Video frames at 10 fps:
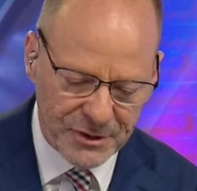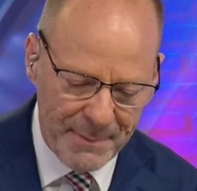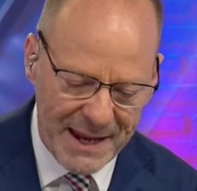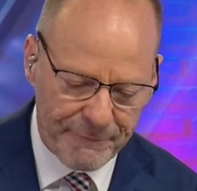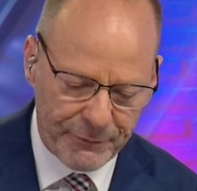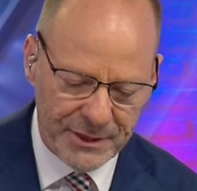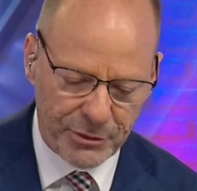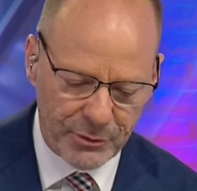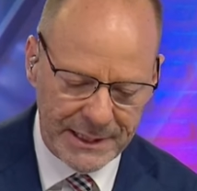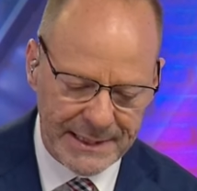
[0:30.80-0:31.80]
them every
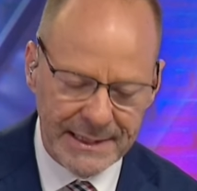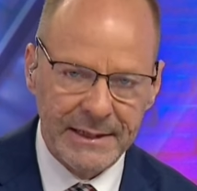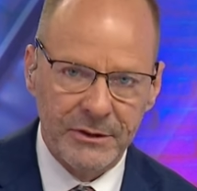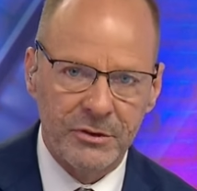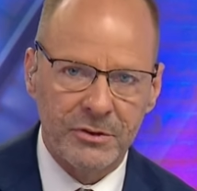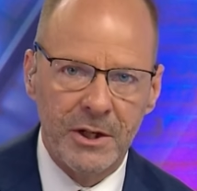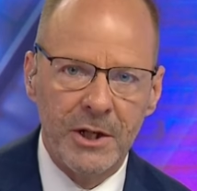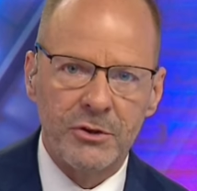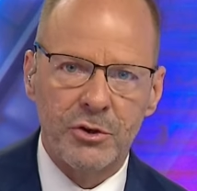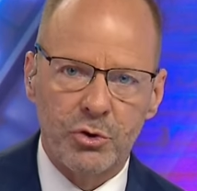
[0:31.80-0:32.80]
3 years
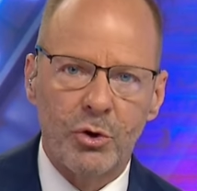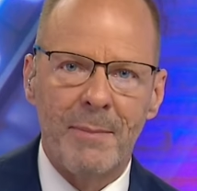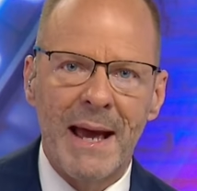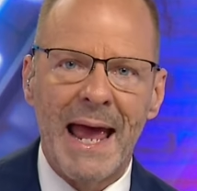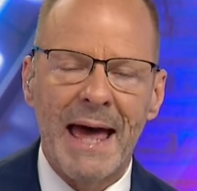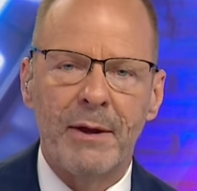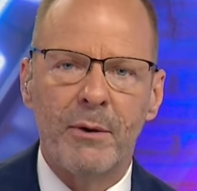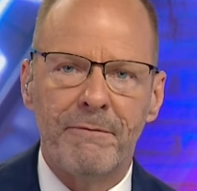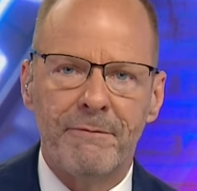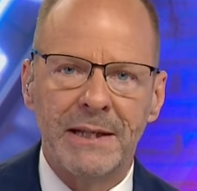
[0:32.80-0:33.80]
to talk about how they
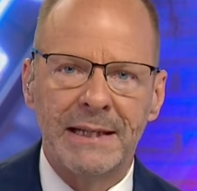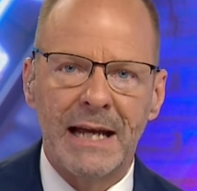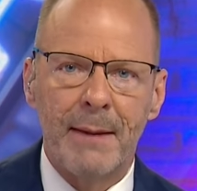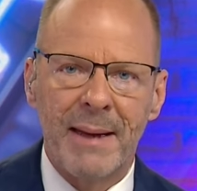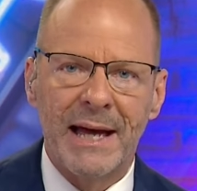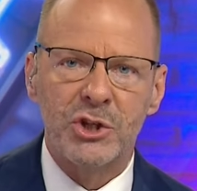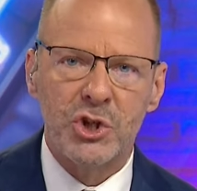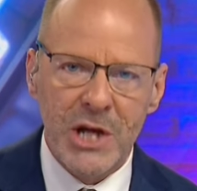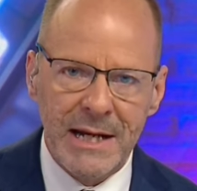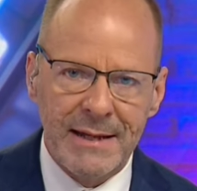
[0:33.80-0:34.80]
were feeling
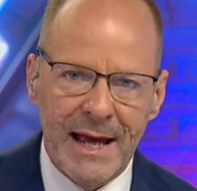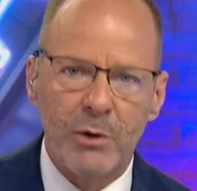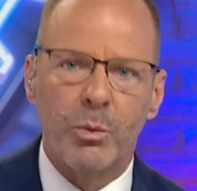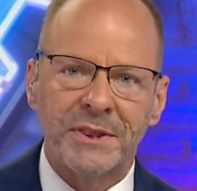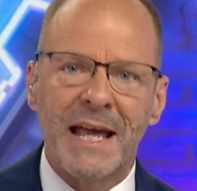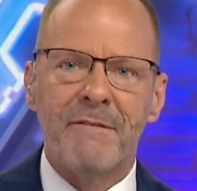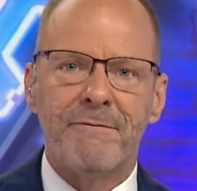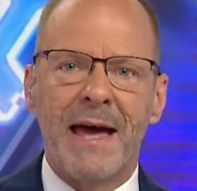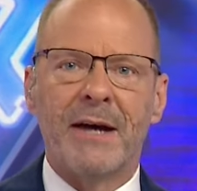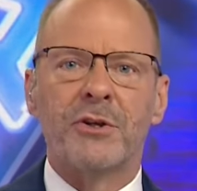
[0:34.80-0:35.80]
about gender. And what they
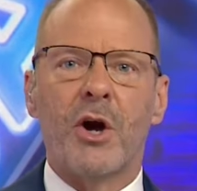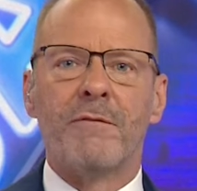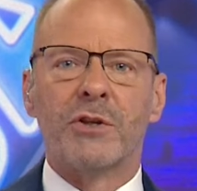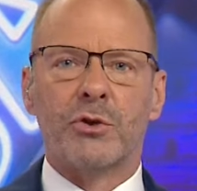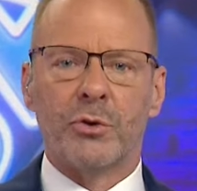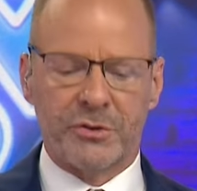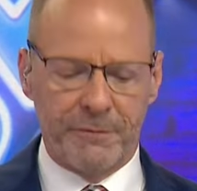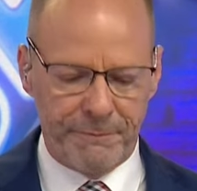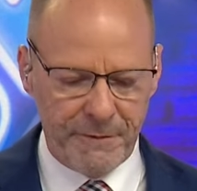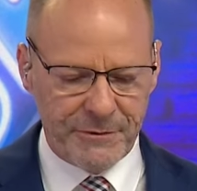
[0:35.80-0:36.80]
found over the course
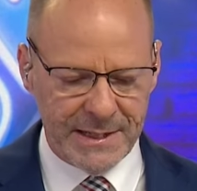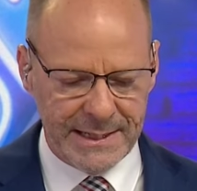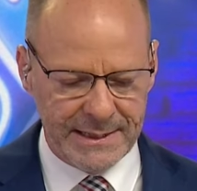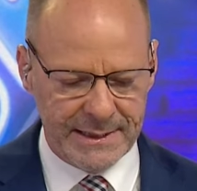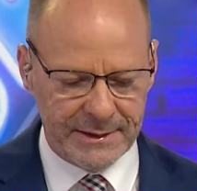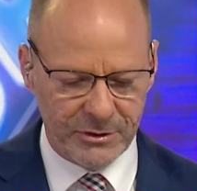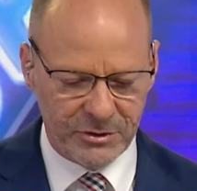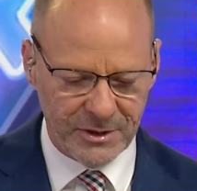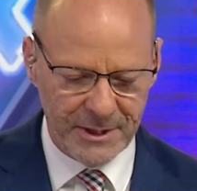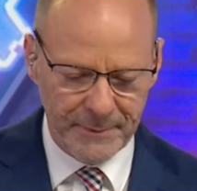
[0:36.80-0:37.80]
of 15
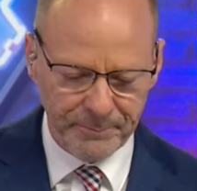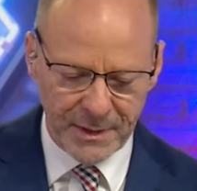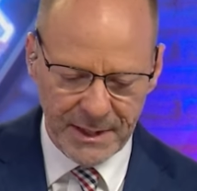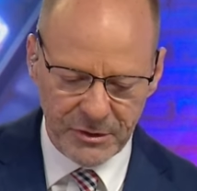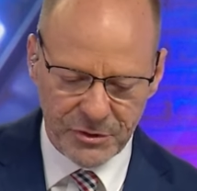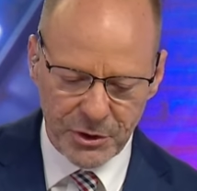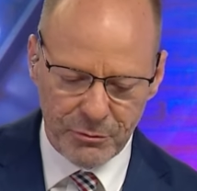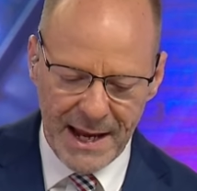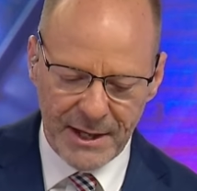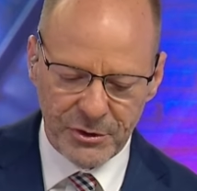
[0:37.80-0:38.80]
years is that
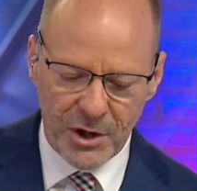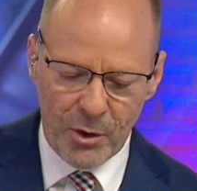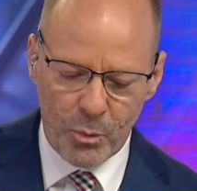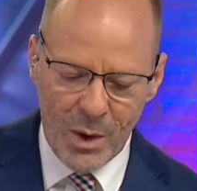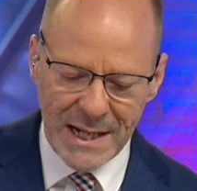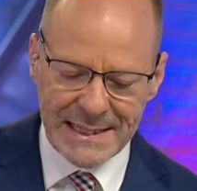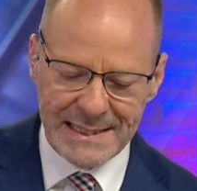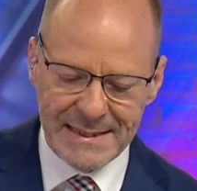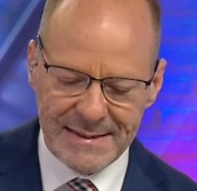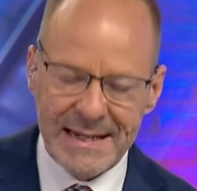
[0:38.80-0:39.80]
around 1
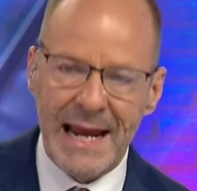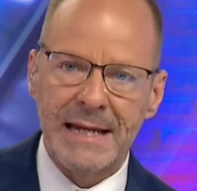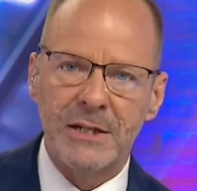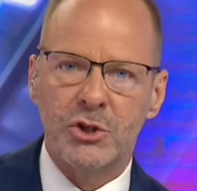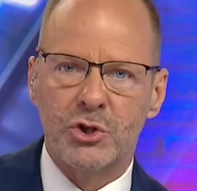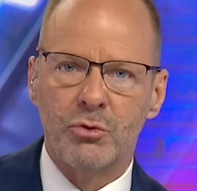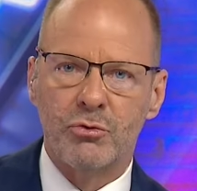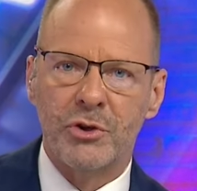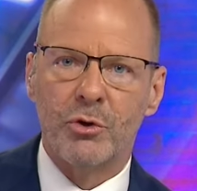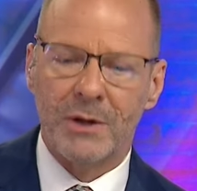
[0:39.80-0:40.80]
in 10
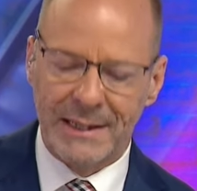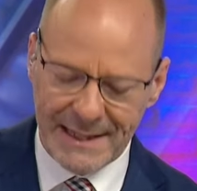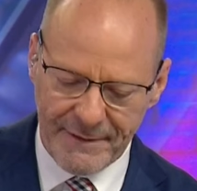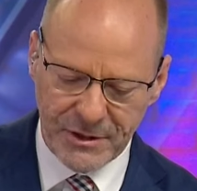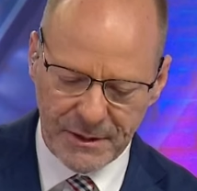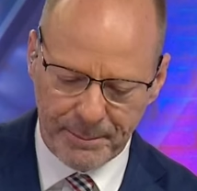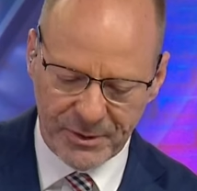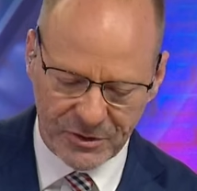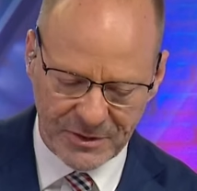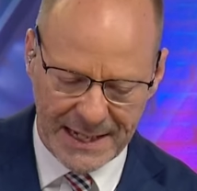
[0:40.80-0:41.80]
children, or
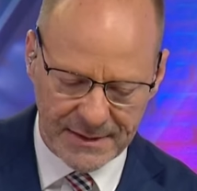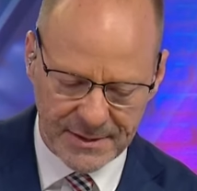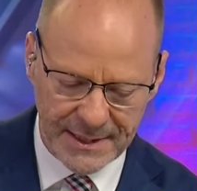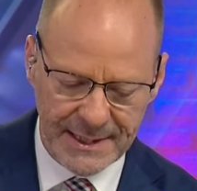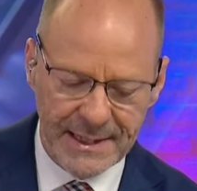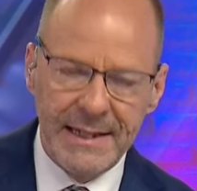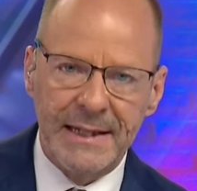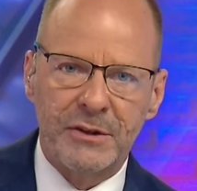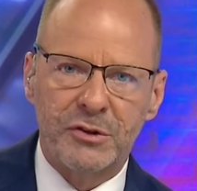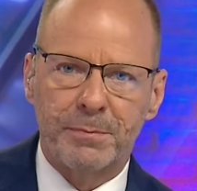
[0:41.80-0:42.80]
11%,
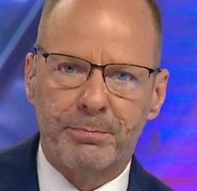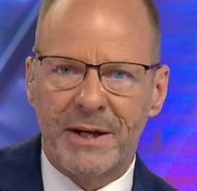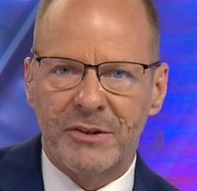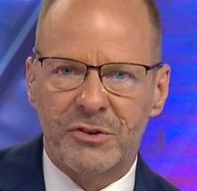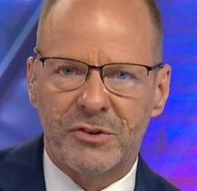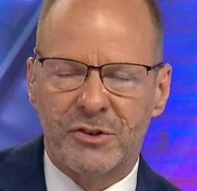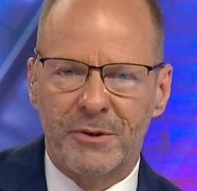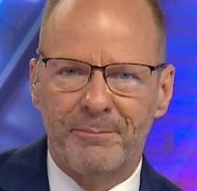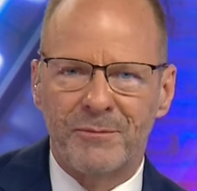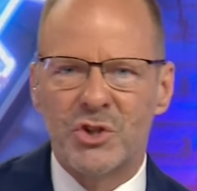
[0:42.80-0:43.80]
expressed
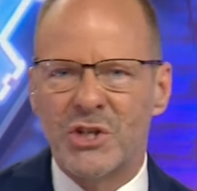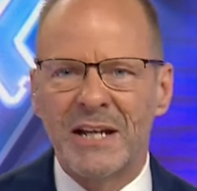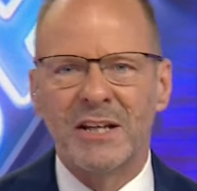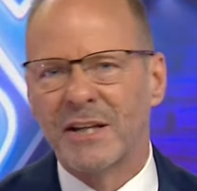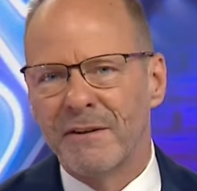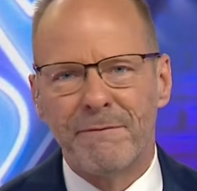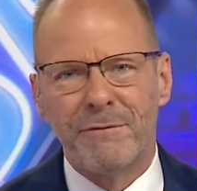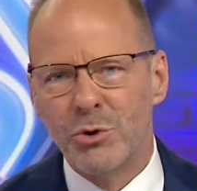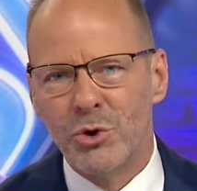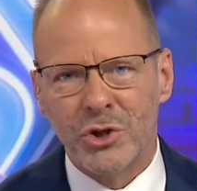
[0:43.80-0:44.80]
some gender
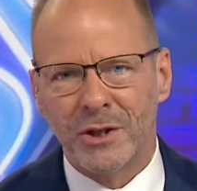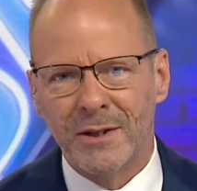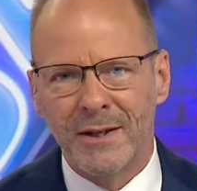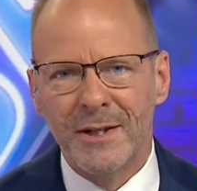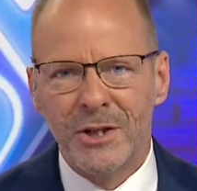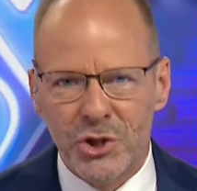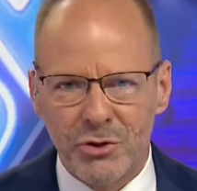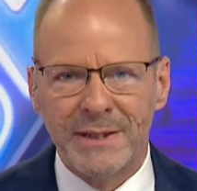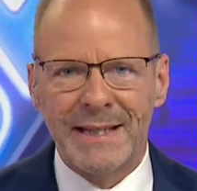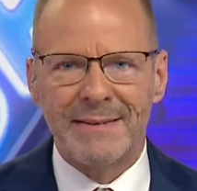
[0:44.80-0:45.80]
confusion
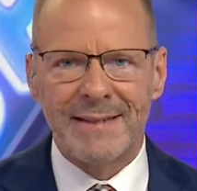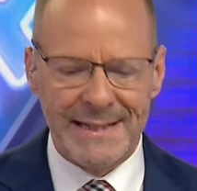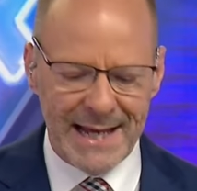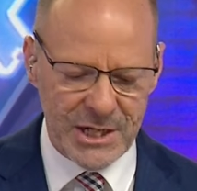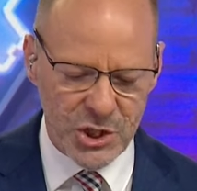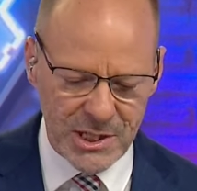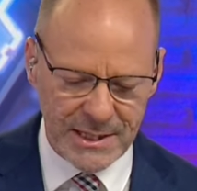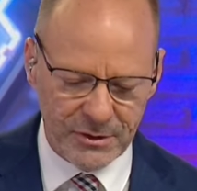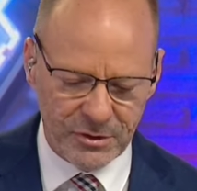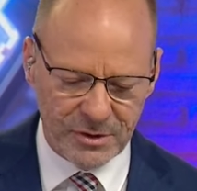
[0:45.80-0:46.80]
during their teenage
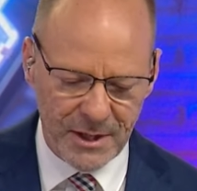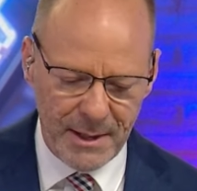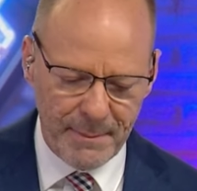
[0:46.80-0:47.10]
years.